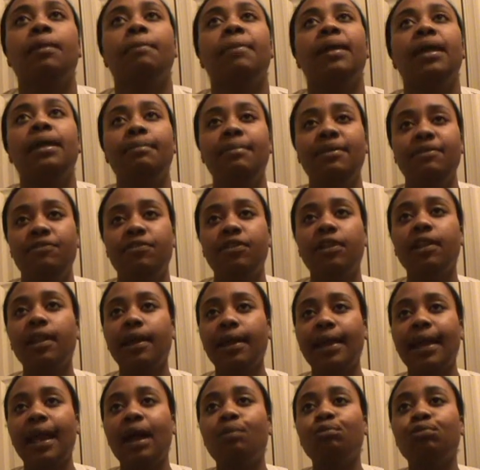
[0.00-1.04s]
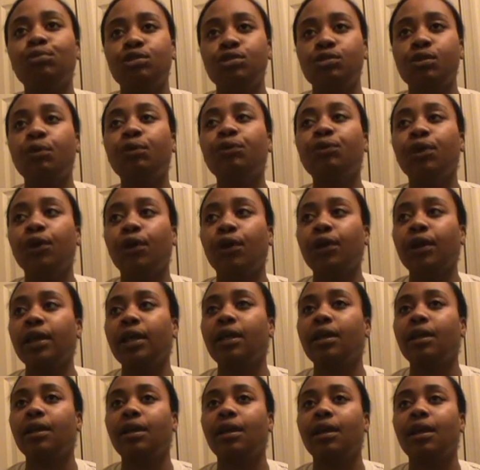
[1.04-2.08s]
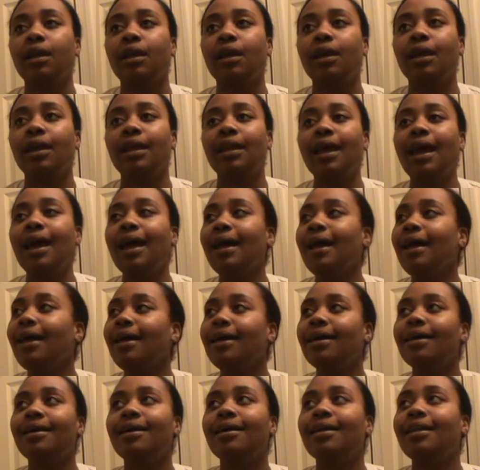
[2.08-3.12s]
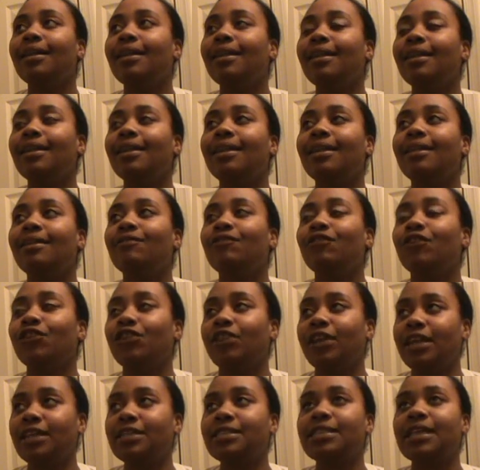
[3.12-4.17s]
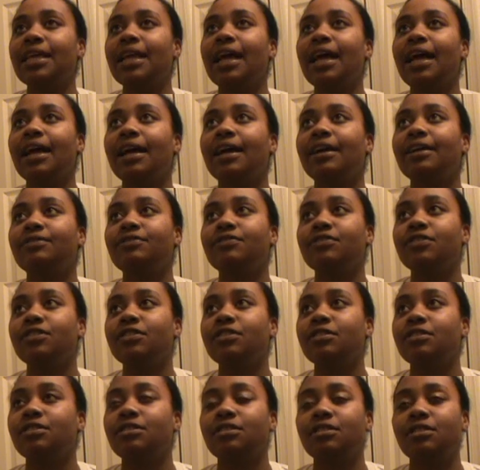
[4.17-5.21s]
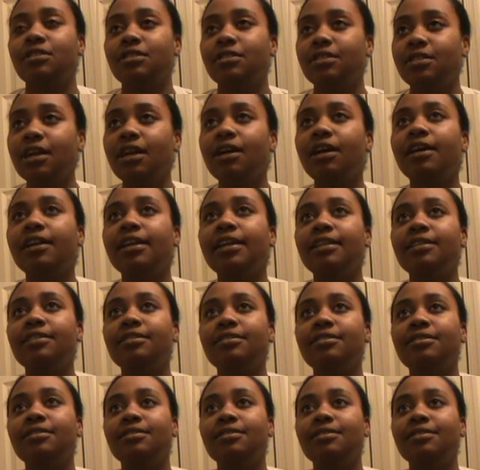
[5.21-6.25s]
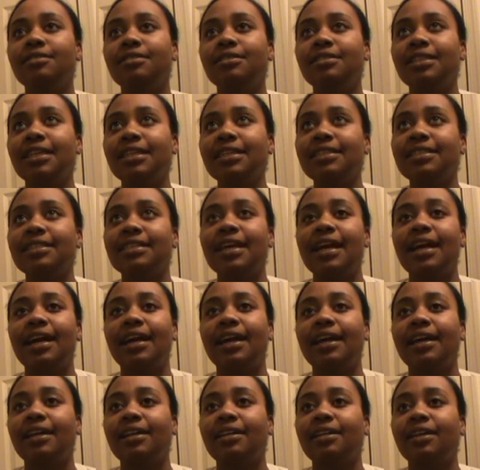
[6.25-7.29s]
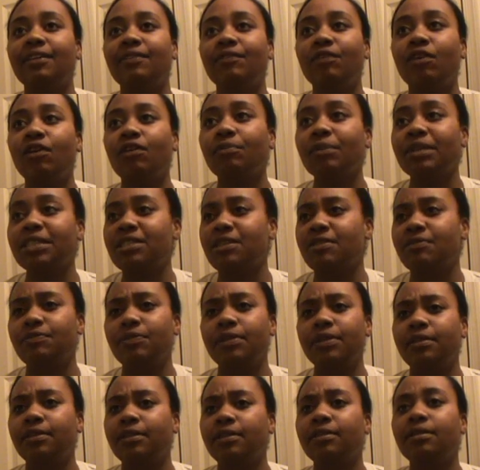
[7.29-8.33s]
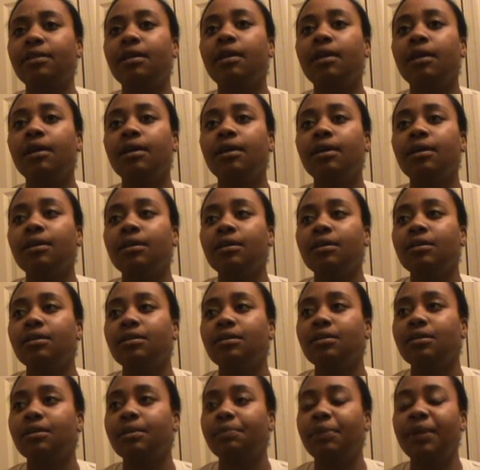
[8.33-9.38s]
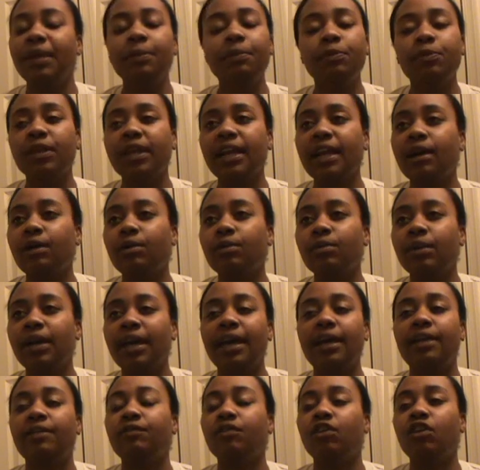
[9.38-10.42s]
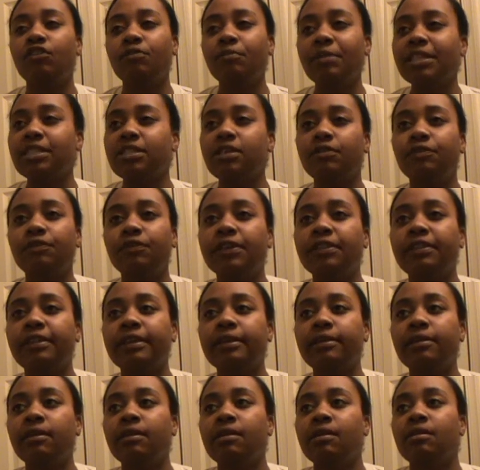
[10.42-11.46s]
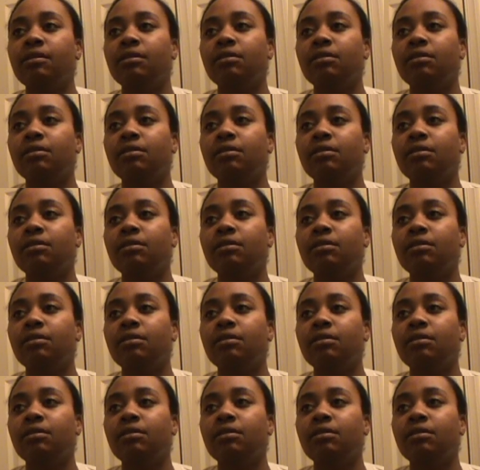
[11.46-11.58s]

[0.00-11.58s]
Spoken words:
made me feel like I was so dirty and high for things that I had done and things that I had involved myself with and people that I had involved myself with, and